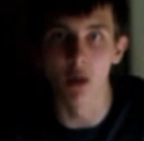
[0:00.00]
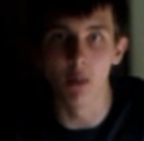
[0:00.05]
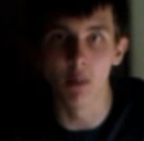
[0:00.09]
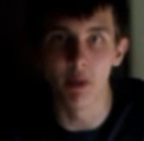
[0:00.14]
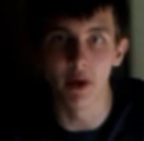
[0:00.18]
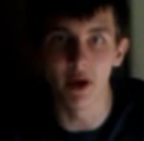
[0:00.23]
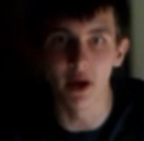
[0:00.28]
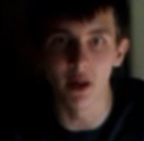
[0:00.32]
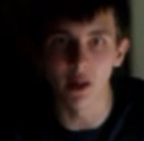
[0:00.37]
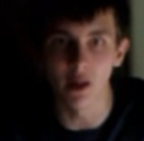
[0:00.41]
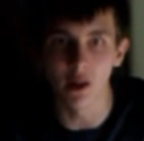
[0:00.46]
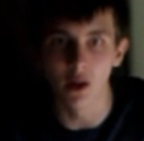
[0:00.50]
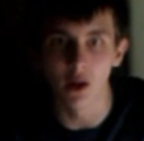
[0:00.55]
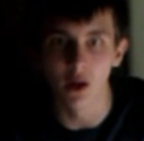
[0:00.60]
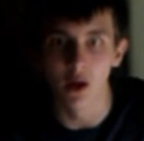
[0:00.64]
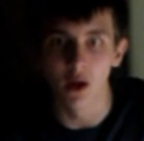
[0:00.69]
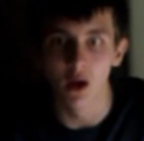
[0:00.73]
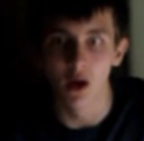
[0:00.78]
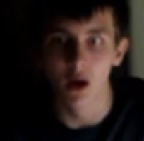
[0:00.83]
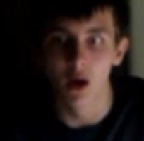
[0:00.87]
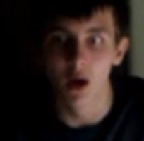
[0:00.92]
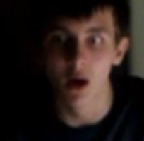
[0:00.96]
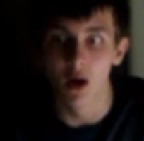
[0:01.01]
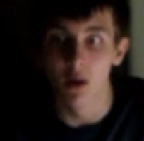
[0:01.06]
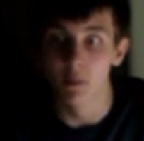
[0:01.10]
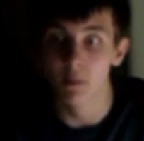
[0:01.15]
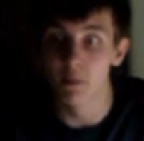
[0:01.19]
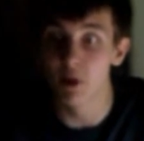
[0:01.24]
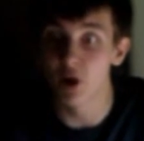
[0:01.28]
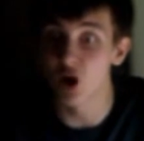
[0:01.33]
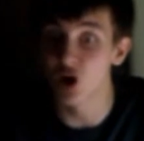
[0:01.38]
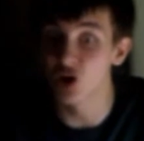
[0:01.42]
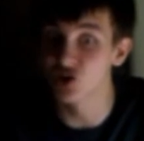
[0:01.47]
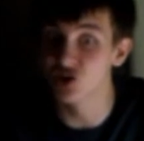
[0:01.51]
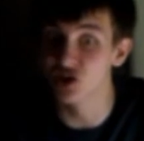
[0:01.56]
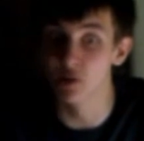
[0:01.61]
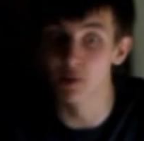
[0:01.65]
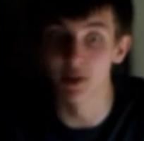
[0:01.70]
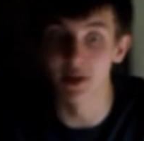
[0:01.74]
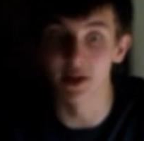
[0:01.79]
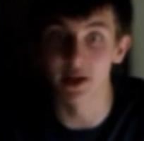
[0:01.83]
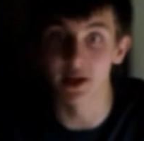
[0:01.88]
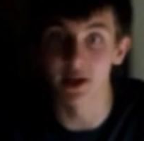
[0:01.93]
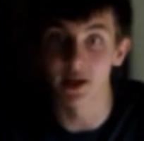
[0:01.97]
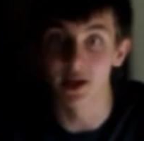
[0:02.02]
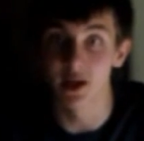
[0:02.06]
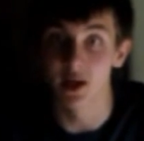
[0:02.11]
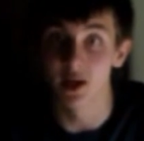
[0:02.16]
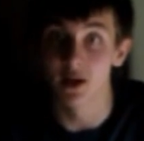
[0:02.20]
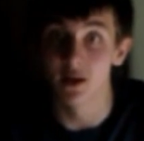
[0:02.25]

Bill. Possibly,